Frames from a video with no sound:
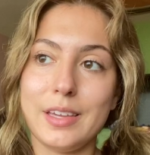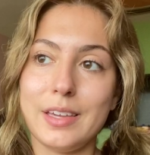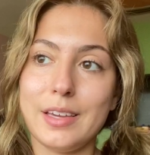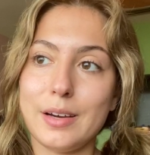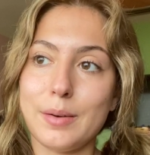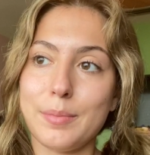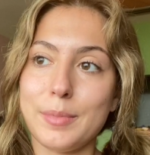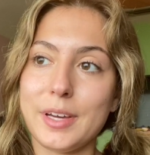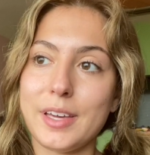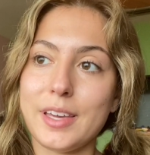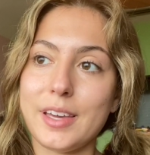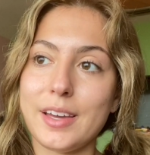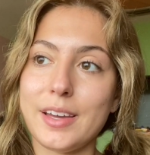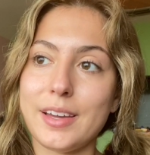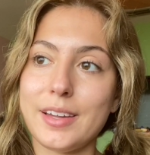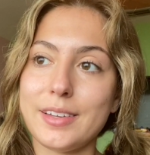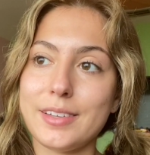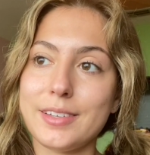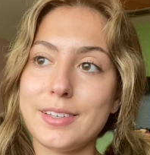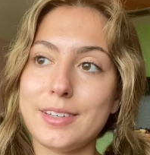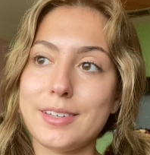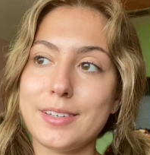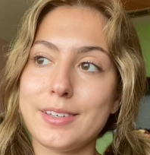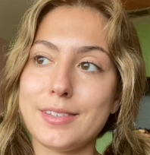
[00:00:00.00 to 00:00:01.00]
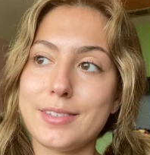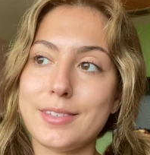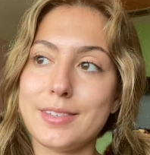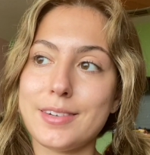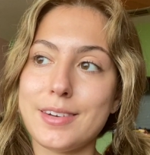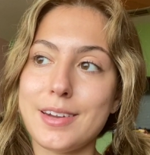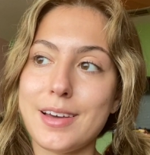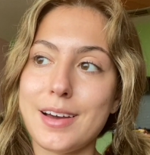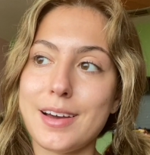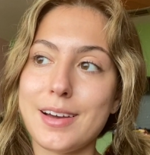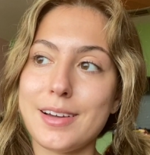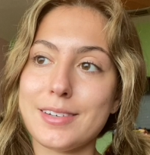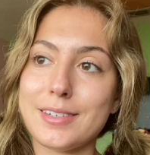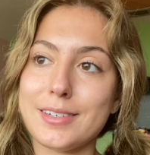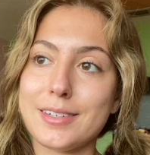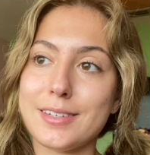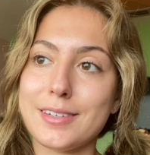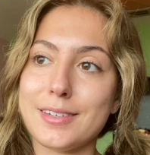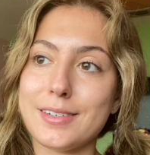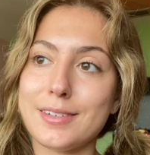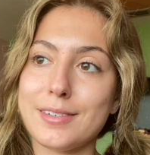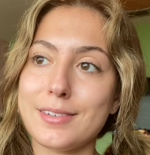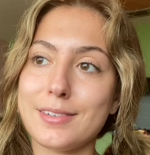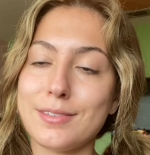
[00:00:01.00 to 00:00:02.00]
yeah, my cat is
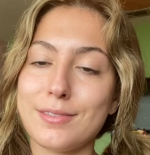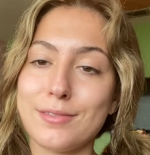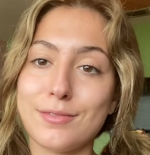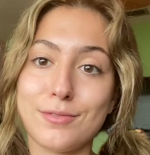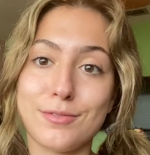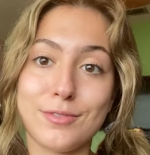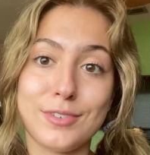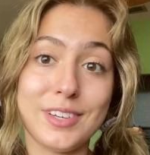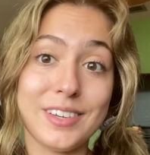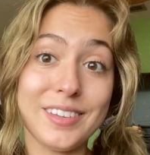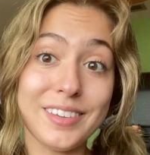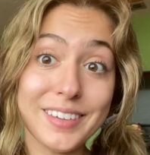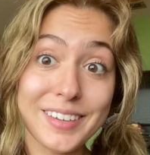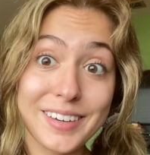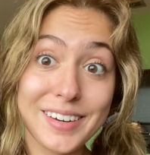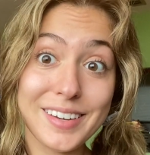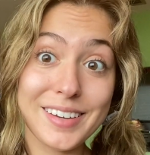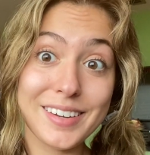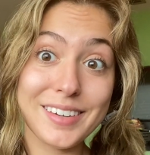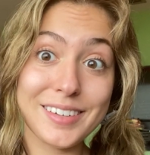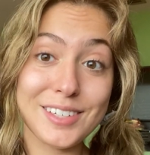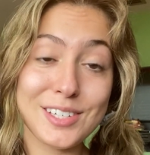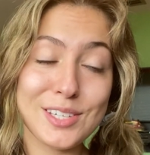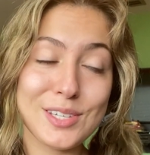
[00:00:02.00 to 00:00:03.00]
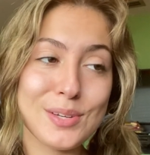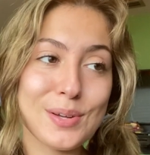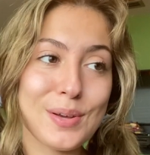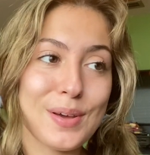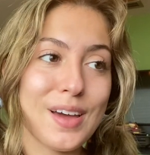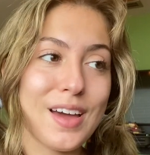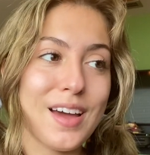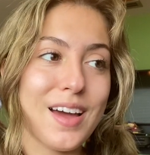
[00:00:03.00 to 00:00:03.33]
not feeling it.